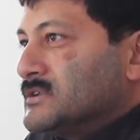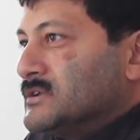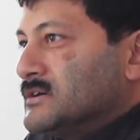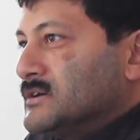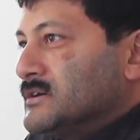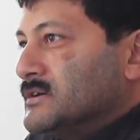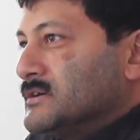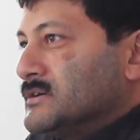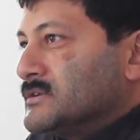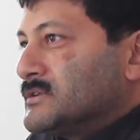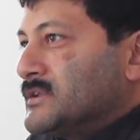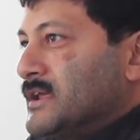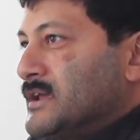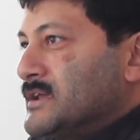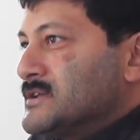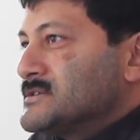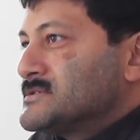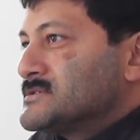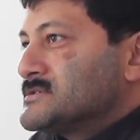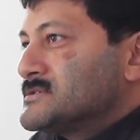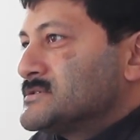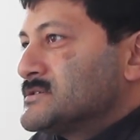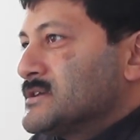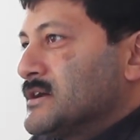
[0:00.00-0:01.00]
the
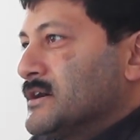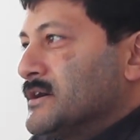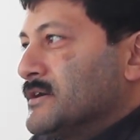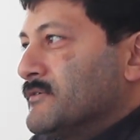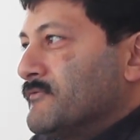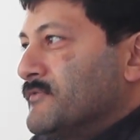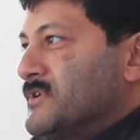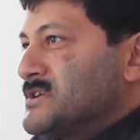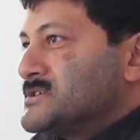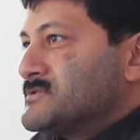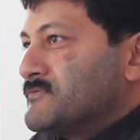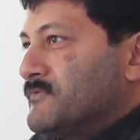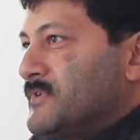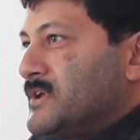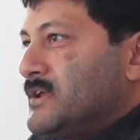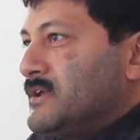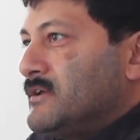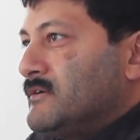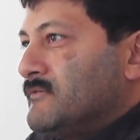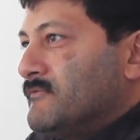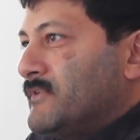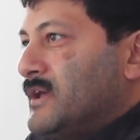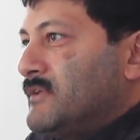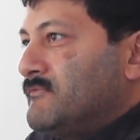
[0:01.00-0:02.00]
things which
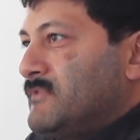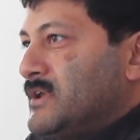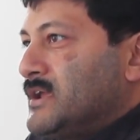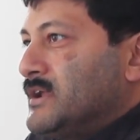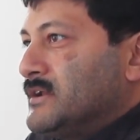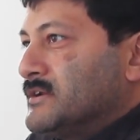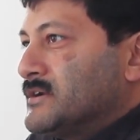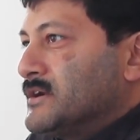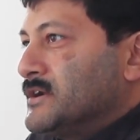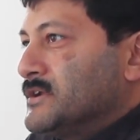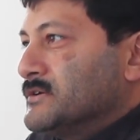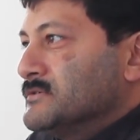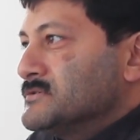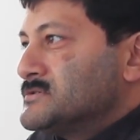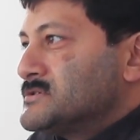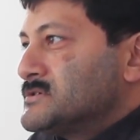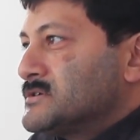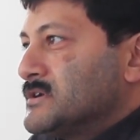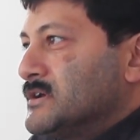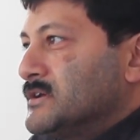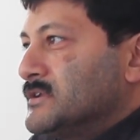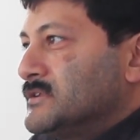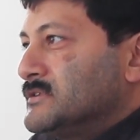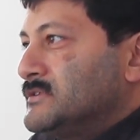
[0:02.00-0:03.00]
when we introduced,
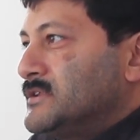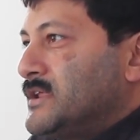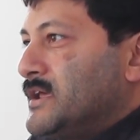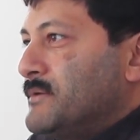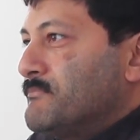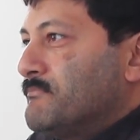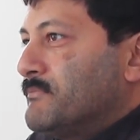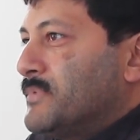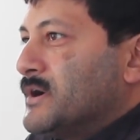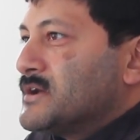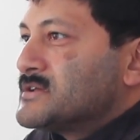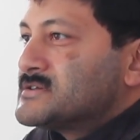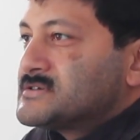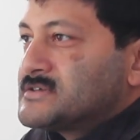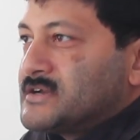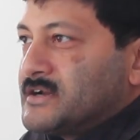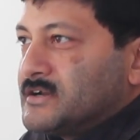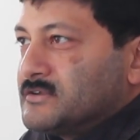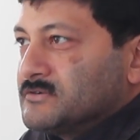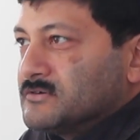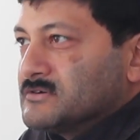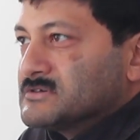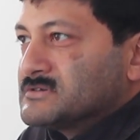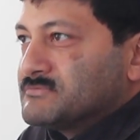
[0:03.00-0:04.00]
they
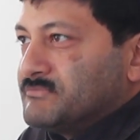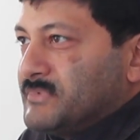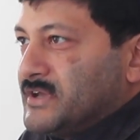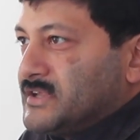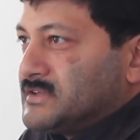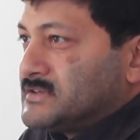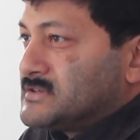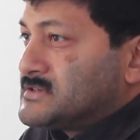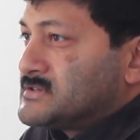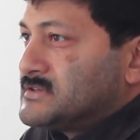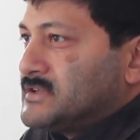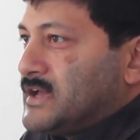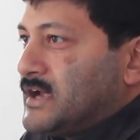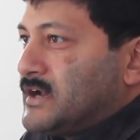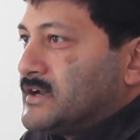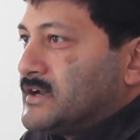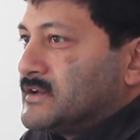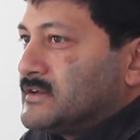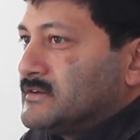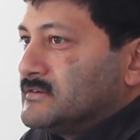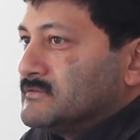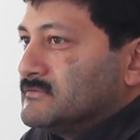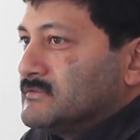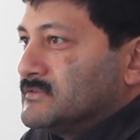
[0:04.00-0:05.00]
busted those myths that
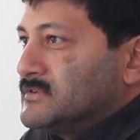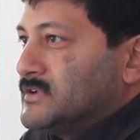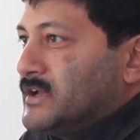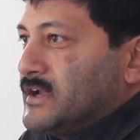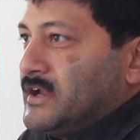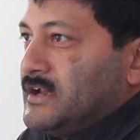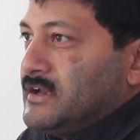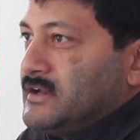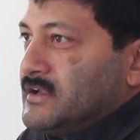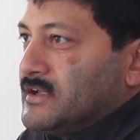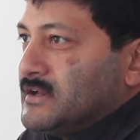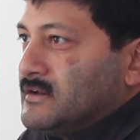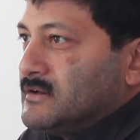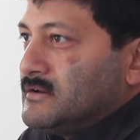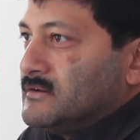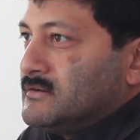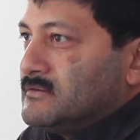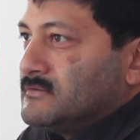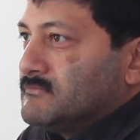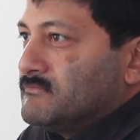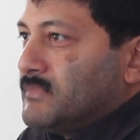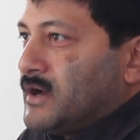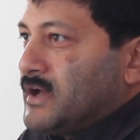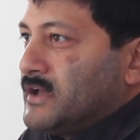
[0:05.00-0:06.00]
the Indian
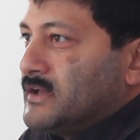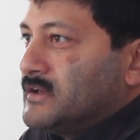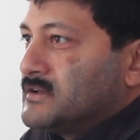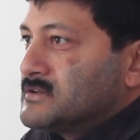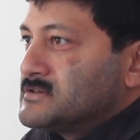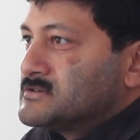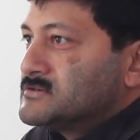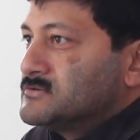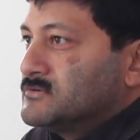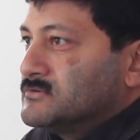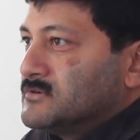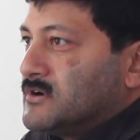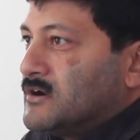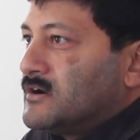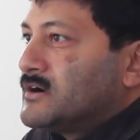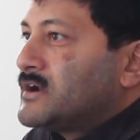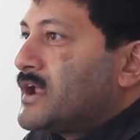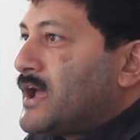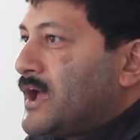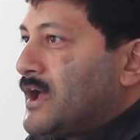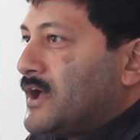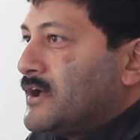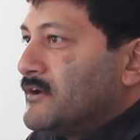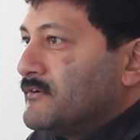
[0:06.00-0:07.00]
buyers do not
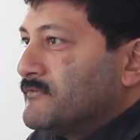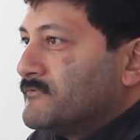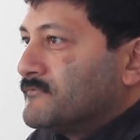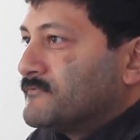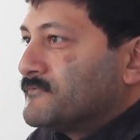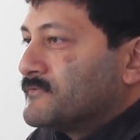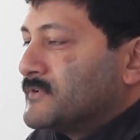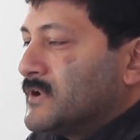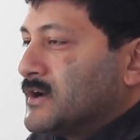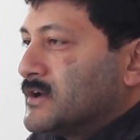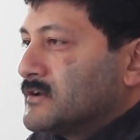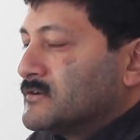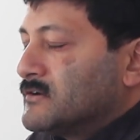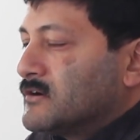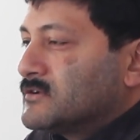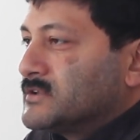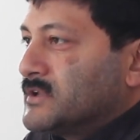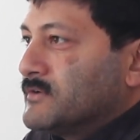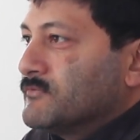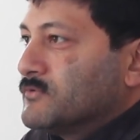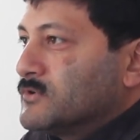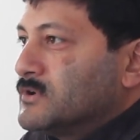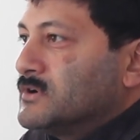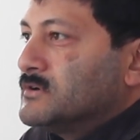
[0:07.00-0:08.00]
have, or they
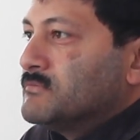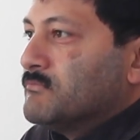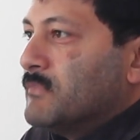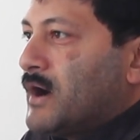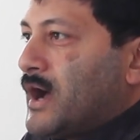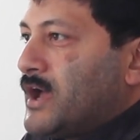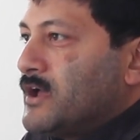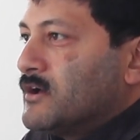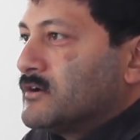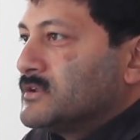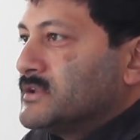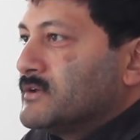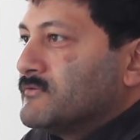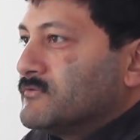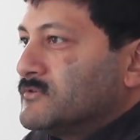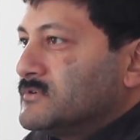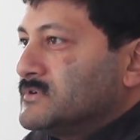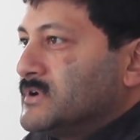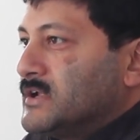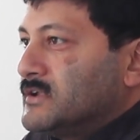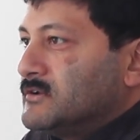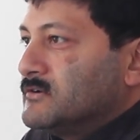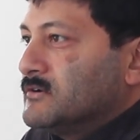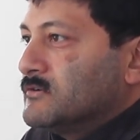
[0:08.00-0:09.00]
wouldn't buy, or
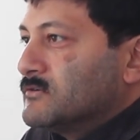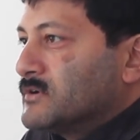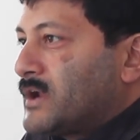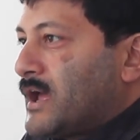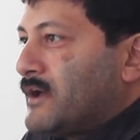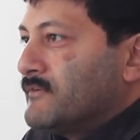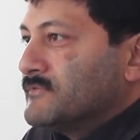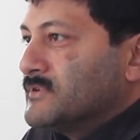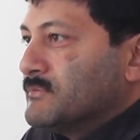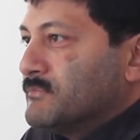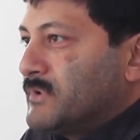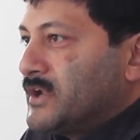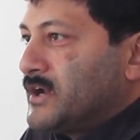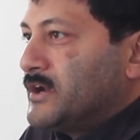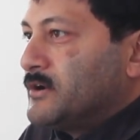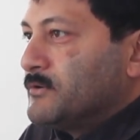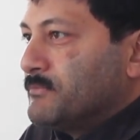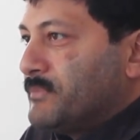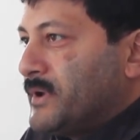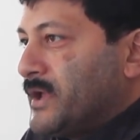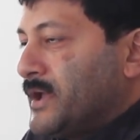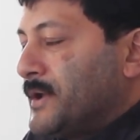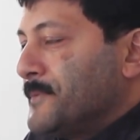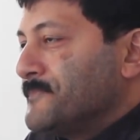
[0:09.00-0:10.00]
they don't have the money to
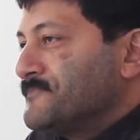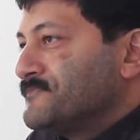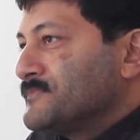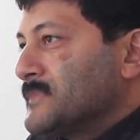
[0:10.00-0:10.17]
pay,